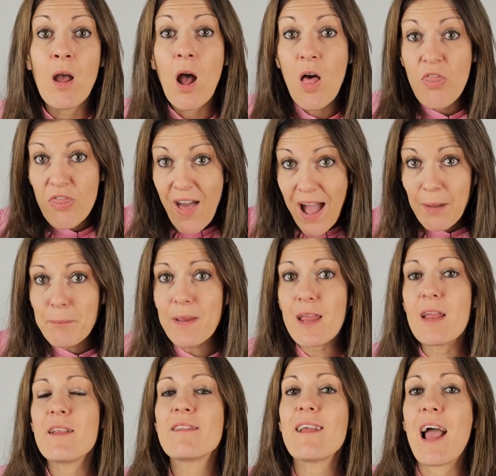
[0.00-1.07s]
And that
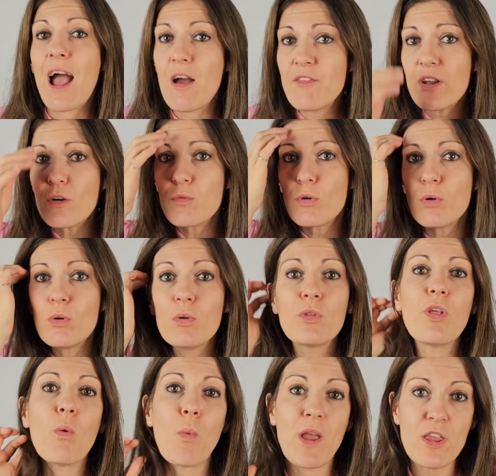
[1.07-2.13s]
means having a rule
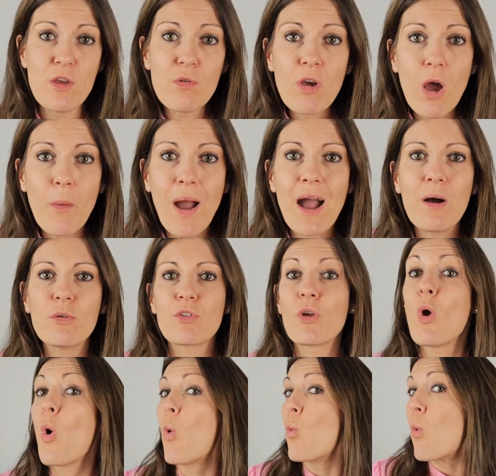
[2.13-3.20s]
that when you go out,
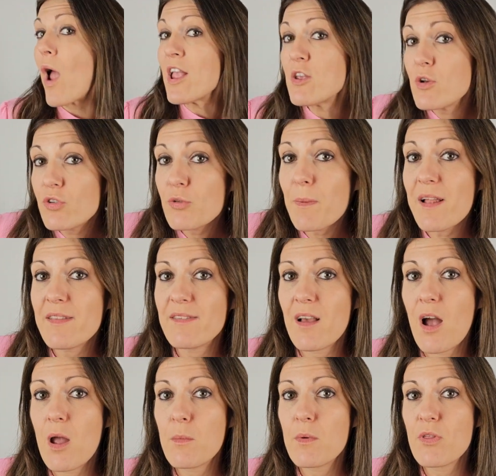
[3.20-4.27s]
when you spend
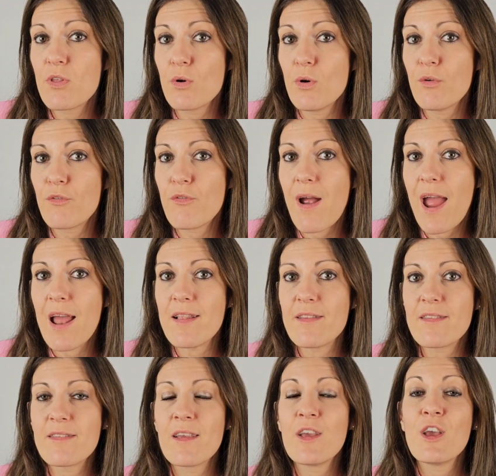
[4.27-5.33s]
time with your
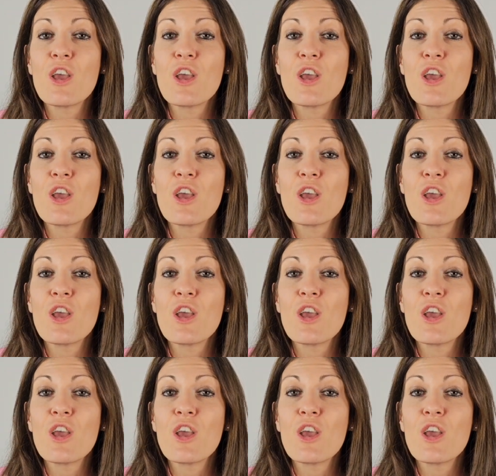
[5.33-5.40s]
friends,